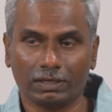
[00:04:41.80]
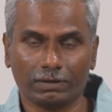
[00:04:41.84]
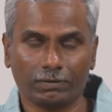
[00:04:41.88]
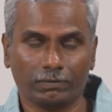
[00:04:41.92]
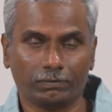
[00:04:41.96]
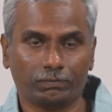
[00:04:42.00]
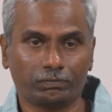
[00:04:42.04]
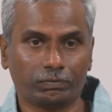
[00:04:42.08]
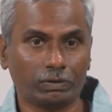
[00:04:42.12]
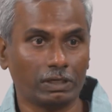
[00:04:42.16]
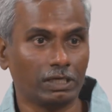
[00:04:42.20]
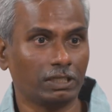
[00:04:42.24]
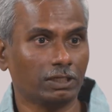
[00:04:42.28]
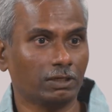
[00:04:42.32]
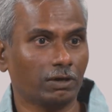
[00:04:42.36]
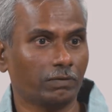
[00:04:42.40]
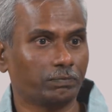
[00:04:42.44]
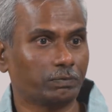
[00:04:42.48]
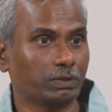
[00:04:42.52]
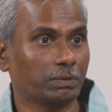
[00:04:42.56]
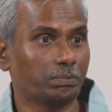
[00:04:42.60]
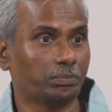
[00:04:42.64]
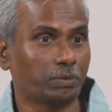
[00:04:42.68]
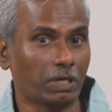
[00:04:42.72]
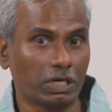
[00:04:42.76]
feeling of
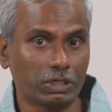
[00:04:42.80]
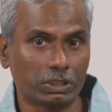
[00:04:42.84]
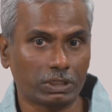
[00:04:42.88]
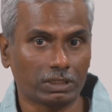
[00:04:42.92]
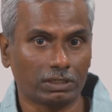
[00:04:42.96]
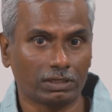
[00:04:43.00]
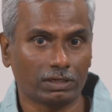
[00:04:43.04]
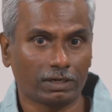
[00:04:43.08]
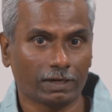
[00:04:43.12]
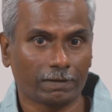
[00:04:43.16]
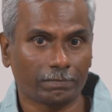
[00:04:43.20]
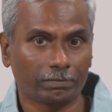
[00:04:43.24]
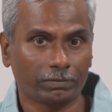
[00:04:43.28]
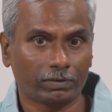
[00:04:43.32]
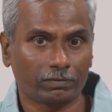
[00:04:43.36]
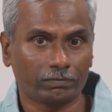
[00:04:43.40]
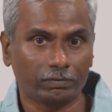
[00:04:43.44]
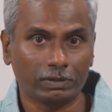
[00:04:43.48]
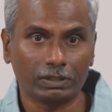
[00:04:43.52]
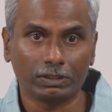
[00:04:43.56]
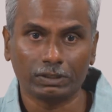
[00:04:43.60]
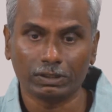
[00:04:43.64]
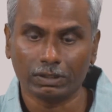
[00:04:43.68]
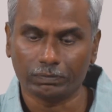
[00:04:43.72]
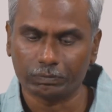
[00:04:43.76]
the pressure,
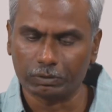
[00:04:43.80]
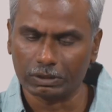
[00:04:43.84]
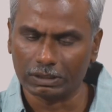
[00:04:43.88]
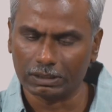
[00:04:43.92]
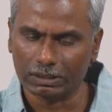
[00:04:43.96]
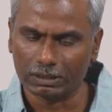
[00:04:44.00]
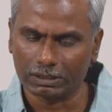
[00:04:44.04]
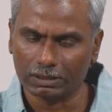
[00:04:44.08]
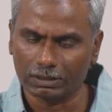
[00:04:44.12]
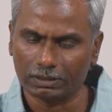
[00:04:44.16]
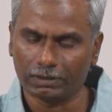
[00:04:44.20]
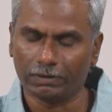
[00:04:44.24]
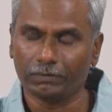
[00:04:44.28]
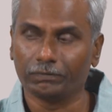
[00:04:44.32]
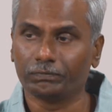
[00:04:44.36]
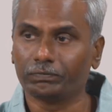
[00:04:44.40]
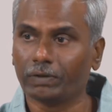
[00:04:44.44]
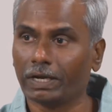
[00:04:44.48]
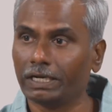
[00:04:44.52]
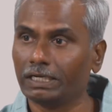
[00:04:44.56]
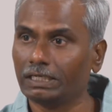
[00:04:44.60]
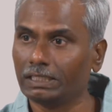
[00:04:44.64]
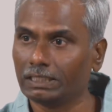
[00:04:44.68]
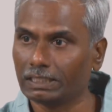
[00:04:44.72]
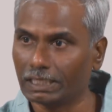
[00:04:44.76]
feeling of the
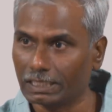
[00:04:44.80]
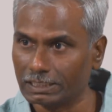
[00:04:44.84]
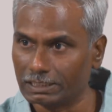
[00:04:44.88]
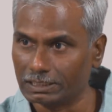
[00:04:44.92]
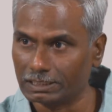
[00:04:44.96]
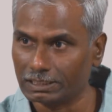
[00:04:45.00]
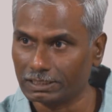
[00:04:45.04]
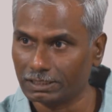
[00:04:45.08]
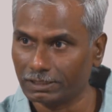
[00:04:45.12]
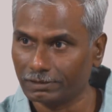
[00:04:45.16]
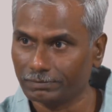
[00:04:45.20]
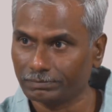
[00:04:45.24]
fine touch.